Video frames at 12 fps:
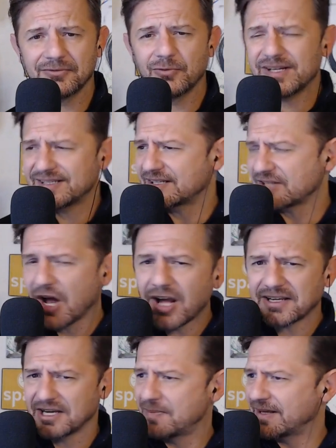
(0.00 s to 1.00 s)
What is he
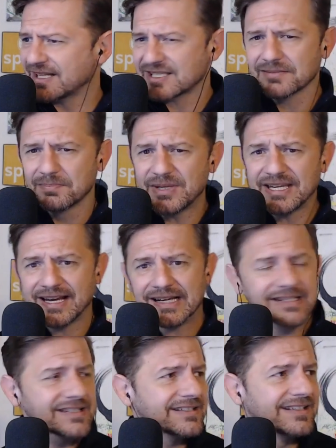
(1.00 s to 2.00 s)
talking about? That's some
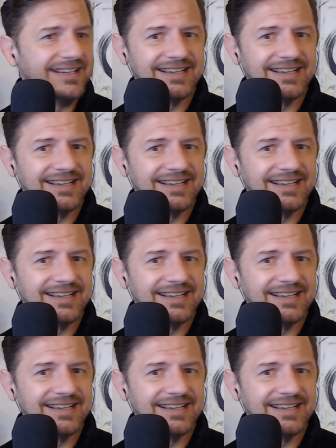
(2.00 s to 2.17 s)
BS.